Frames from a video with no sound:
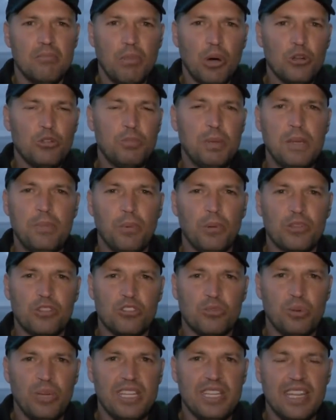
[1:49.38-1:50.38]
most people
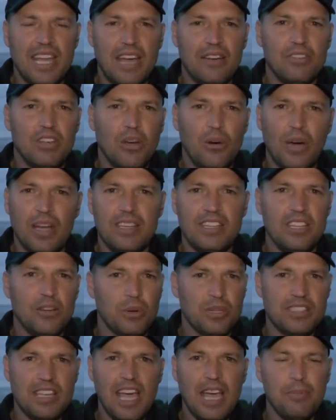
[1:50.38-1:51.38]
in Sweden have no
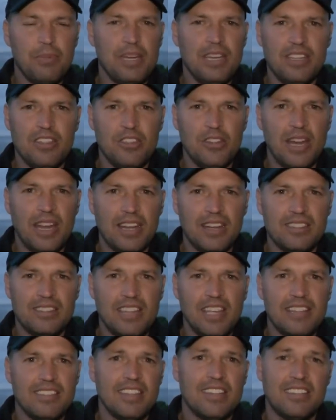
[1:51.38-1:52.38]
idea what's happening in the United
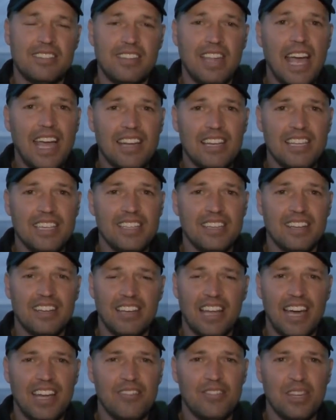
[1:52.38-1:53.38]
States, and sadly
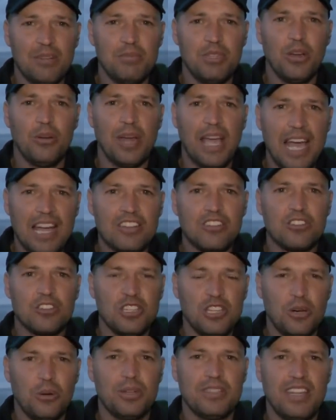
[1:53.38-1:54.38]
a lot of them don't
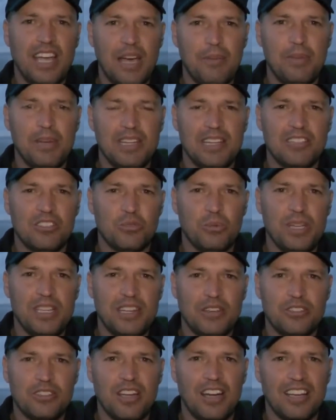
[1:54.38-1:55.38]
actually know what's happening in
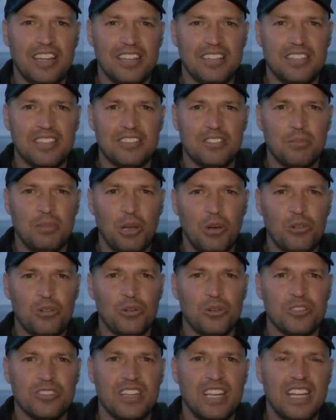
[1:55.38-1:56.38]
Sweden. I was talking to some
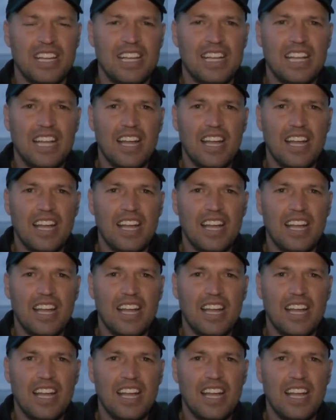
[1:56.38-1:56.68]
locals,